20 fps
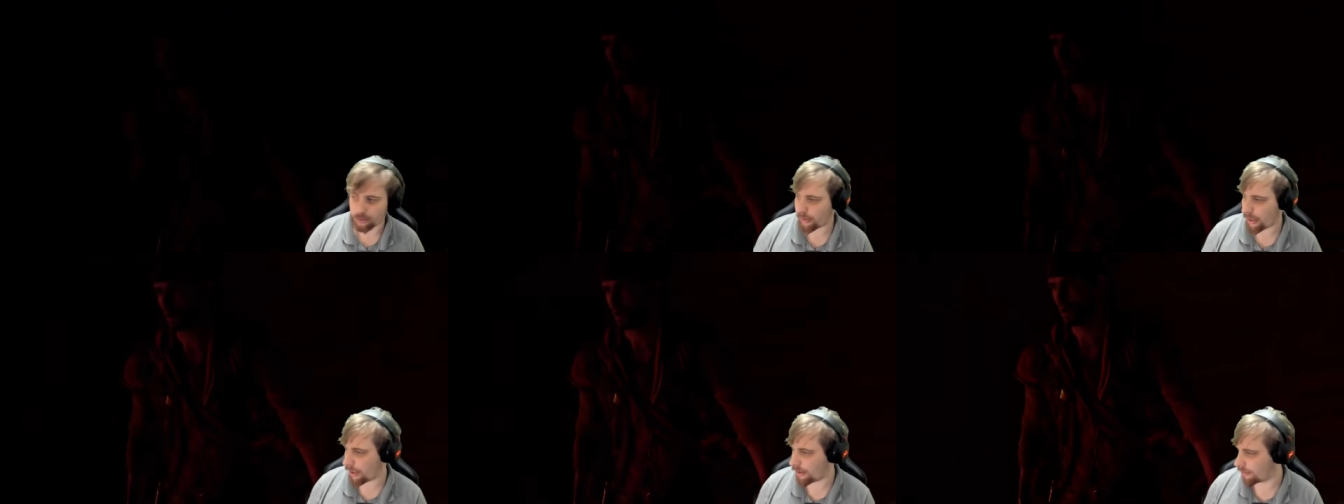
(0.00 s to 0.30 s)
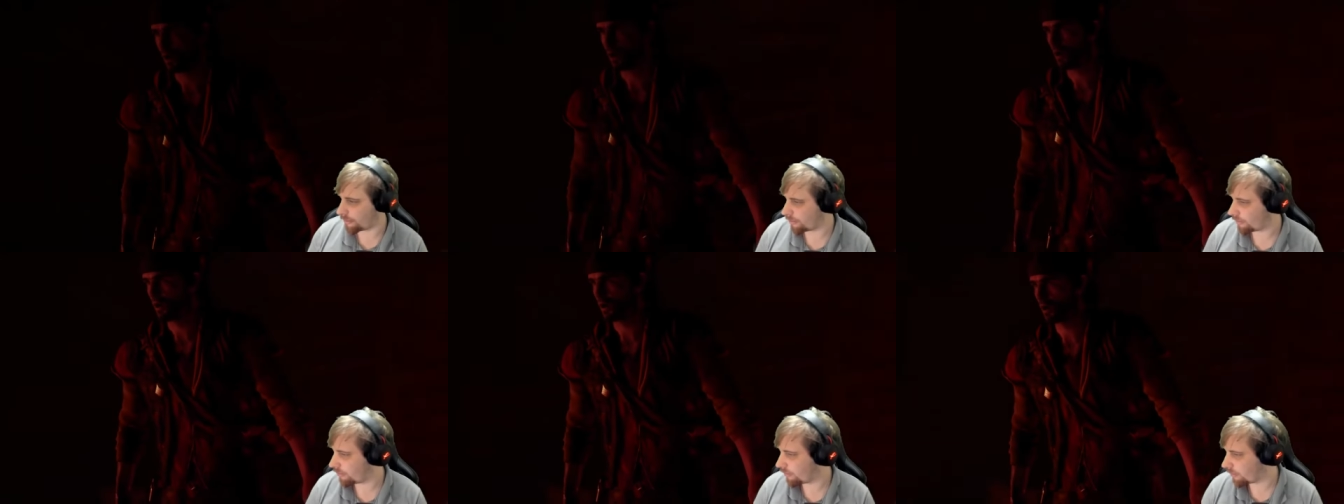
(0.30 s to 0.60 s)
Okay.
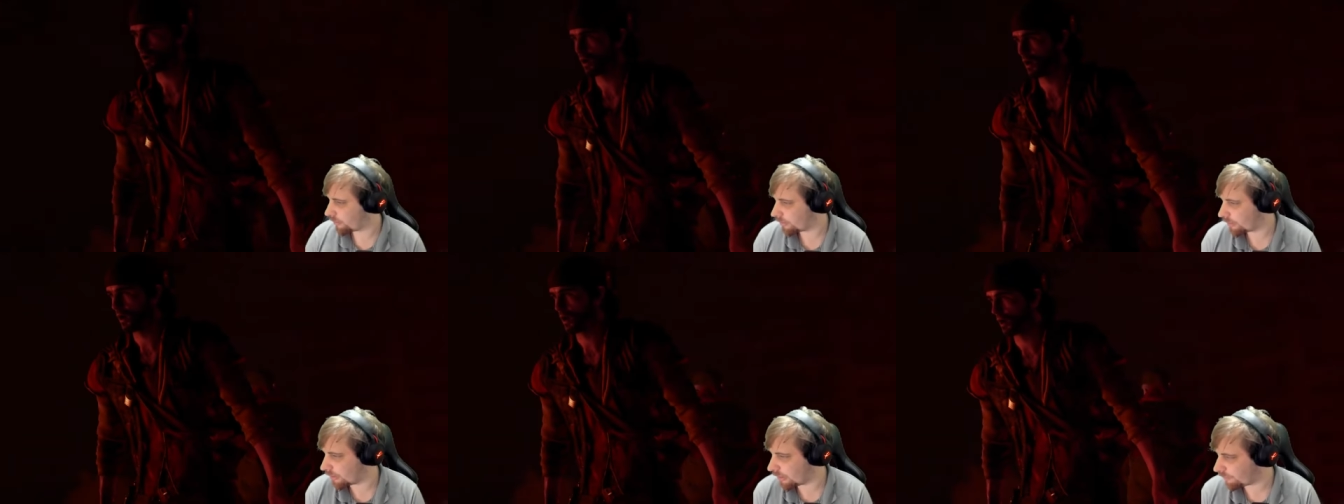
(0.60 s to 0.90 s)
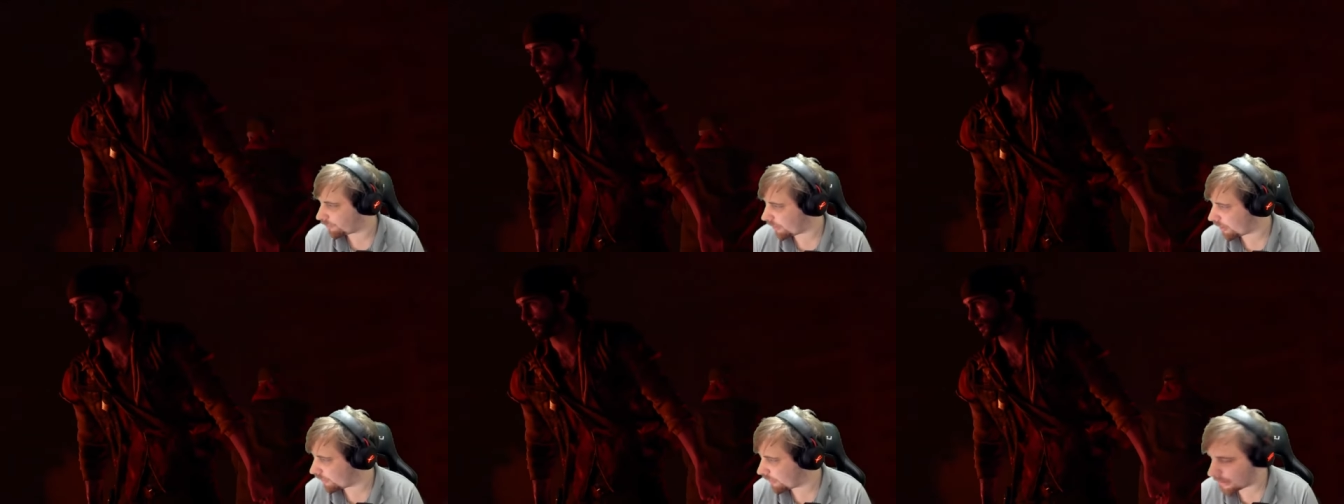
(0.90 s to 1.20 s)

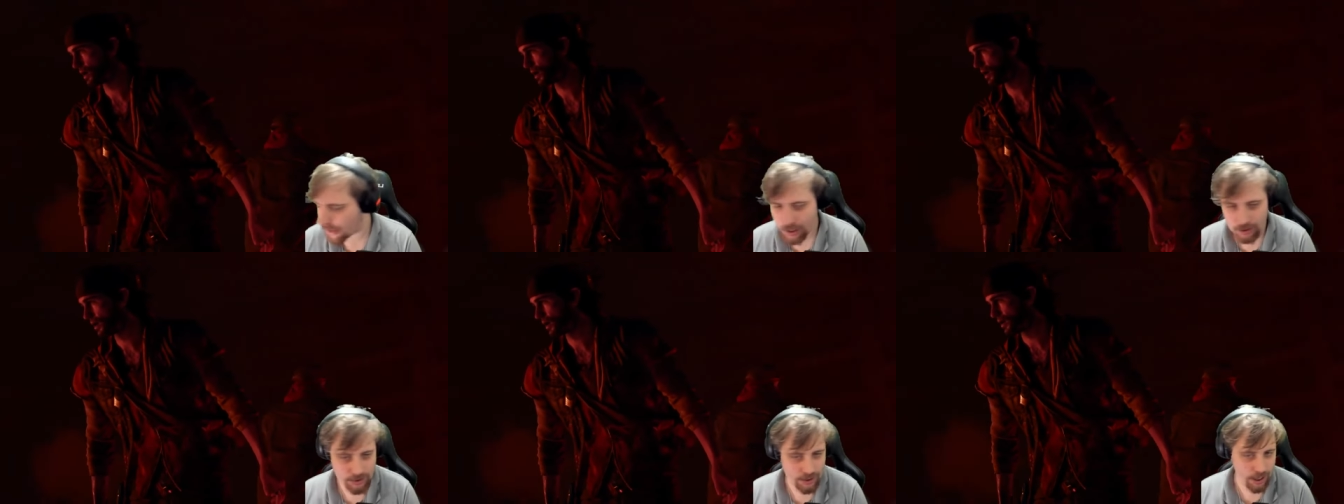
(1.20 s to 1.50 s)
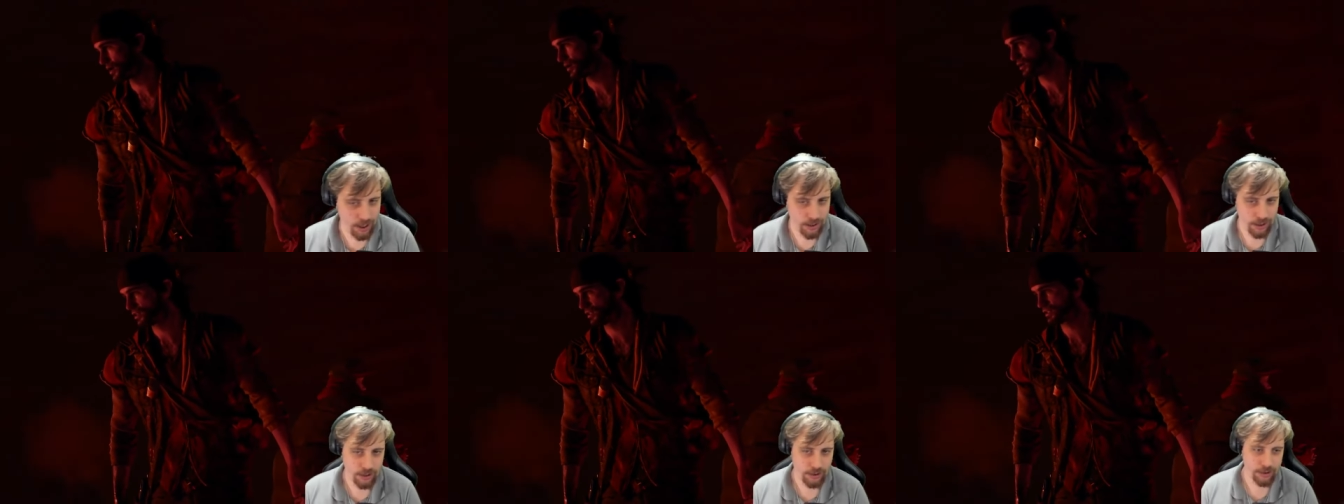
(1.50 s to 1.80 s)
So far, we're not
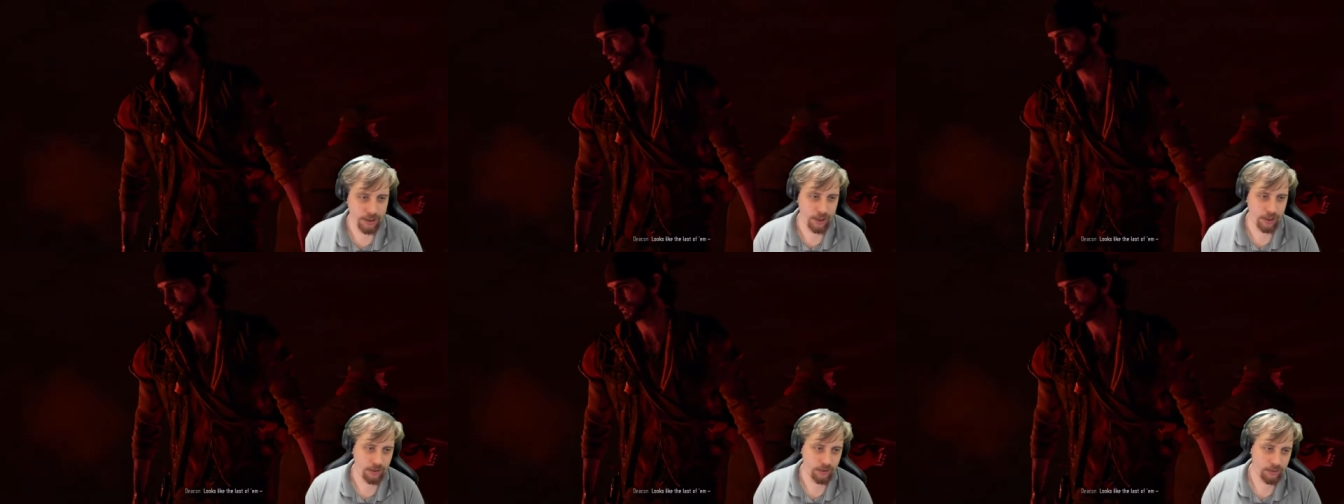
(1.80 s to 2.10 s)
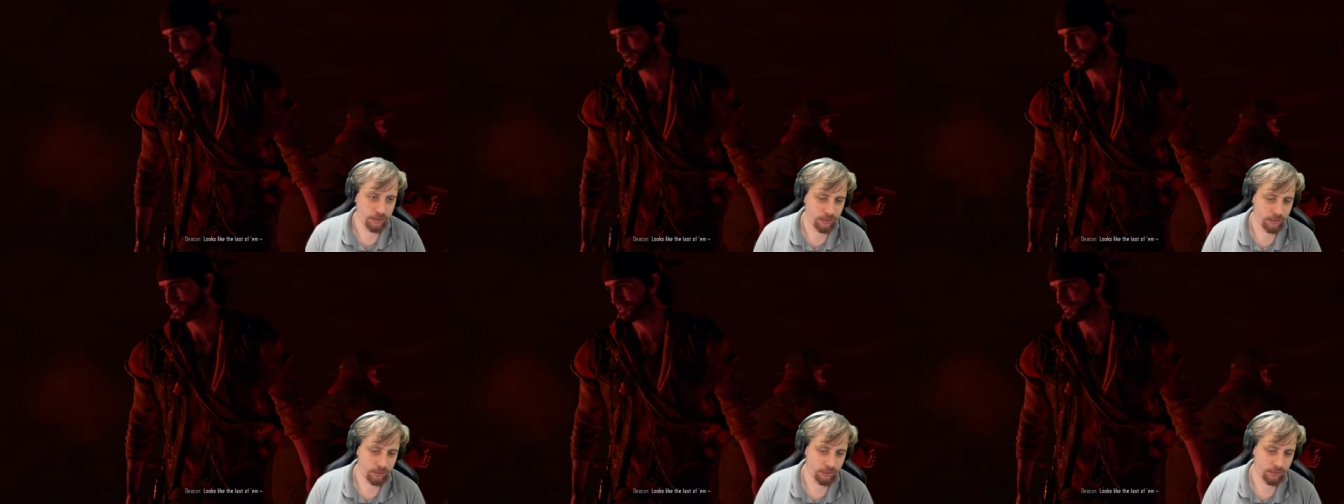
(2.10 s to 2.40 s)
dead. That's good.